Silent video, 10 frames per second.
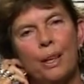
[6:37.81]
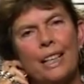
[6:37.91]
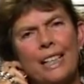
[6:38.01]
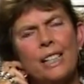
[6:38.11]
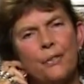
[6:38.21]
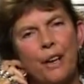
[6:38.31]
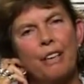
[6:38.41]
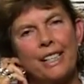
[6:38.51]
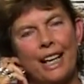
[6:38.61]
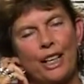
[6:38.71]
It is a
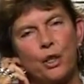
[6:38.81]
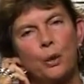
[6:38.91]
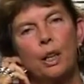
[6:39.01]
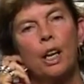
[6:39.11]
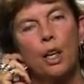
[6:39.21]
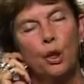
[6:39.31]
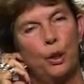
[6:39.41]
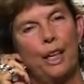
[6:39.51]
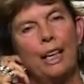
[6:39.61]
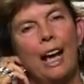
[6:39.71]
very
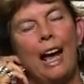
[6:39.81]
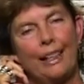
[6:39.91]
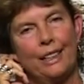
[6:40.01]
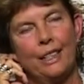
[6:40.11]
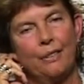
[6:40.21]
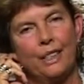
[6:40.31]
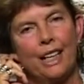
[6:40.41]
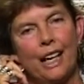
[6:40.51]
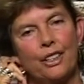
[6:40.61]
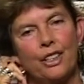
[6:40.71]
sexual-looking activity,
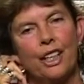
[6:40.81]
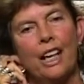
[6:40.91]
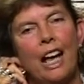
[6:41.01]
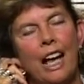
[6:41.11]
actually.